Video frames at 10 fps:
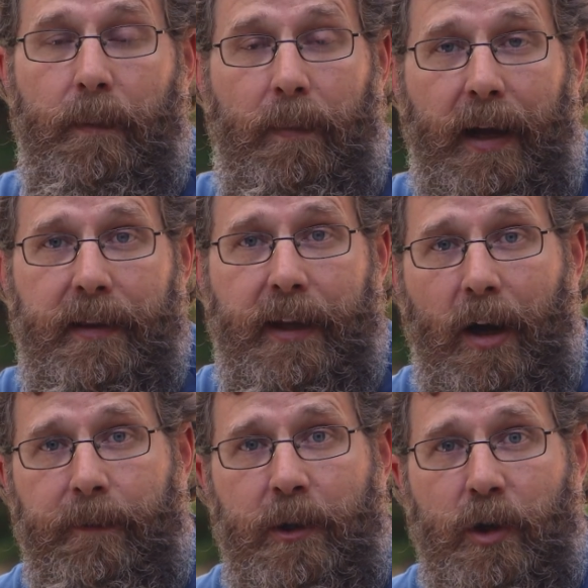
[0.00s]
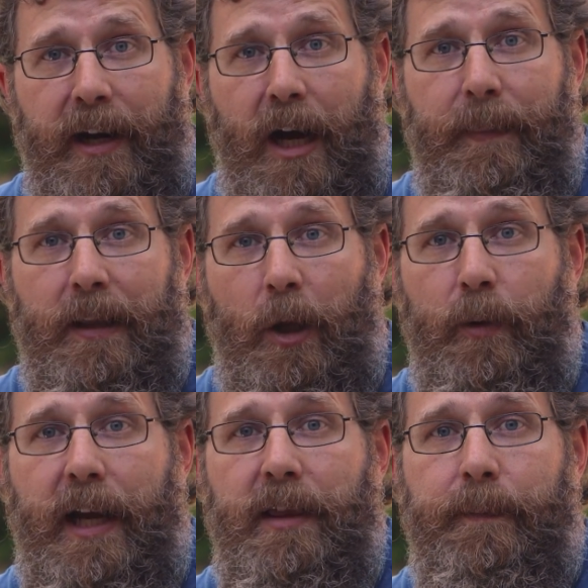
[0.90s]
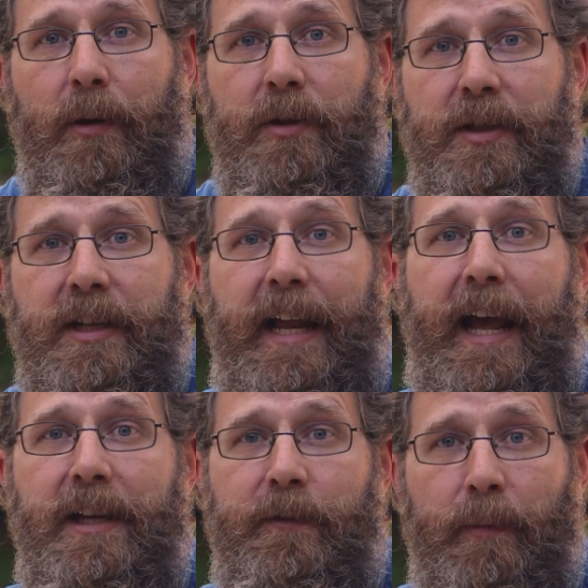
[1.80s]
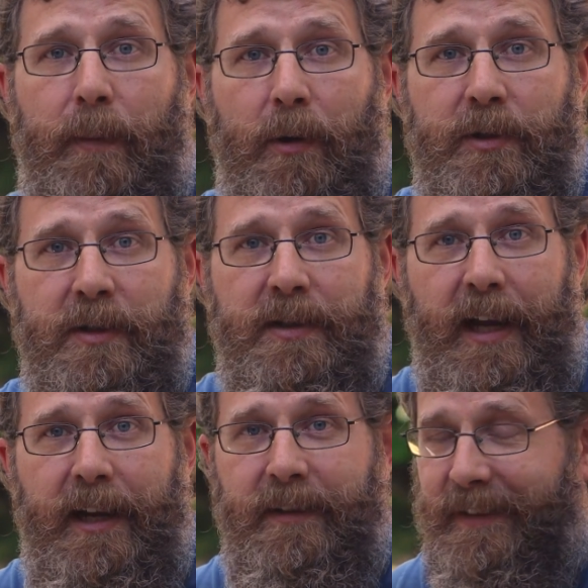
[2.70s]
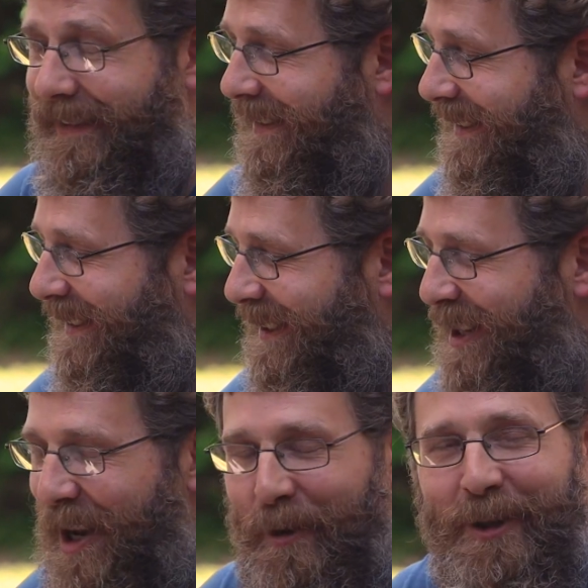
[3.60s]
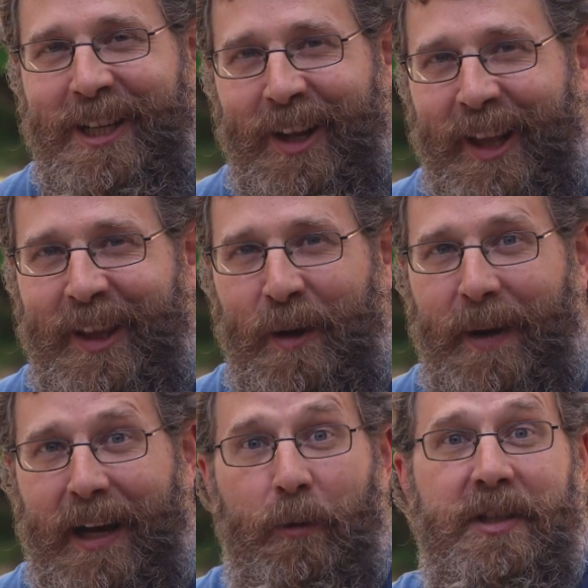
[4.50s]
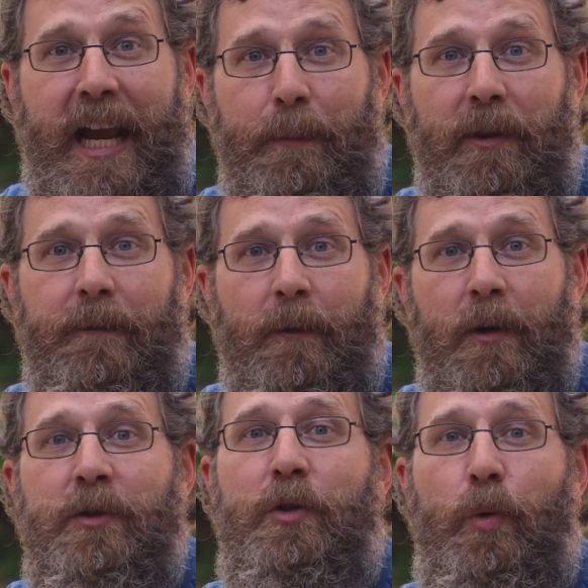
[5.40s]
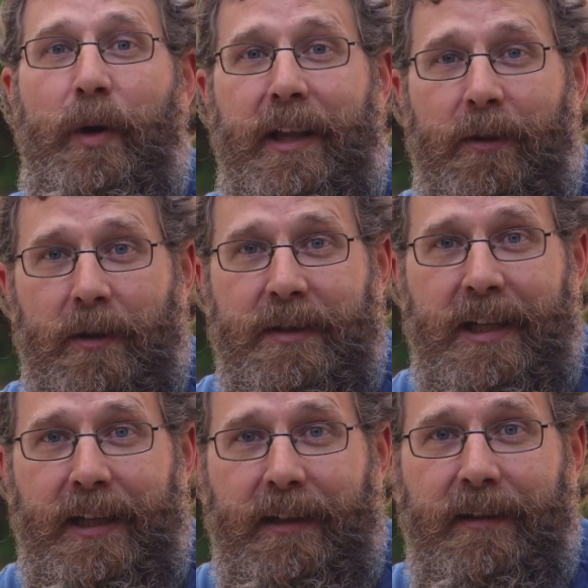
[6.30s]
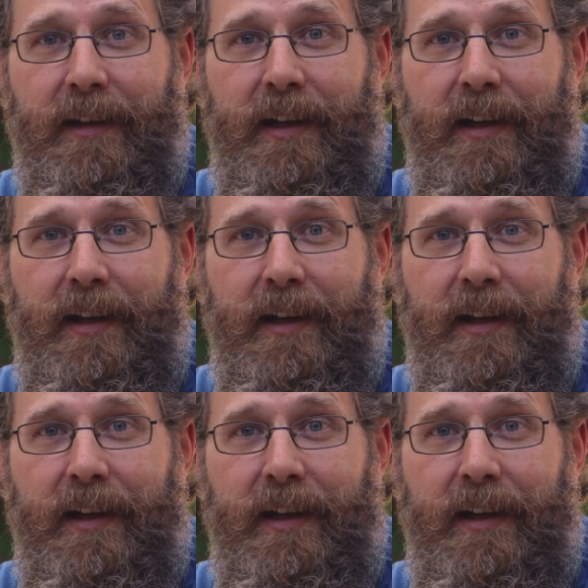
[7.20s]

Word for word: But they offered to try to help me locate the purchase and ask for my purchase date, which now that I think about it was April the 1st, 2013.